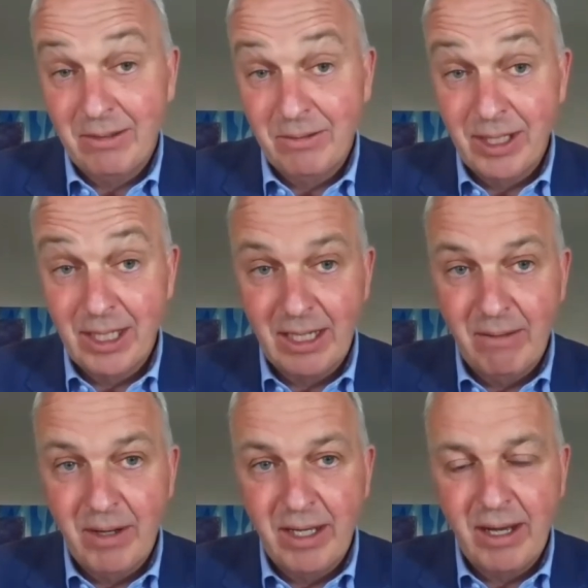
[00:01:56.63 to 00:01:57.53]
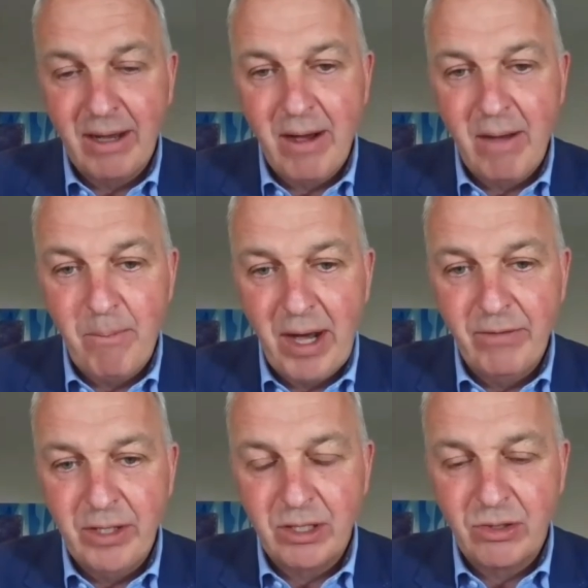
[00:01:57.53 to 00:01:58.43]
really,
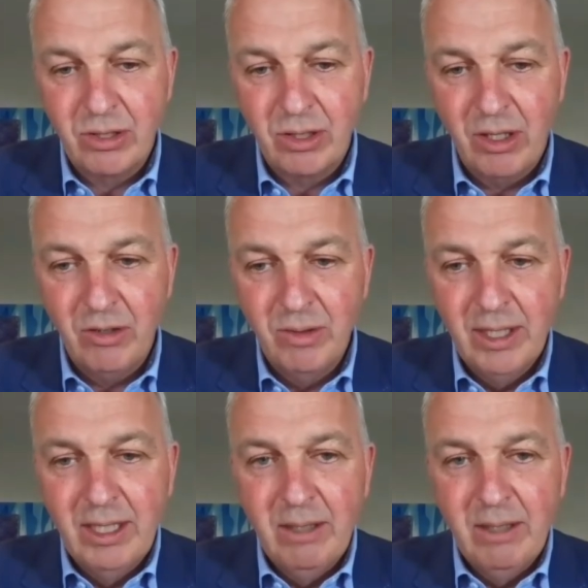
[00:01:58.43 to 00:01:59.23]
above this drill hole,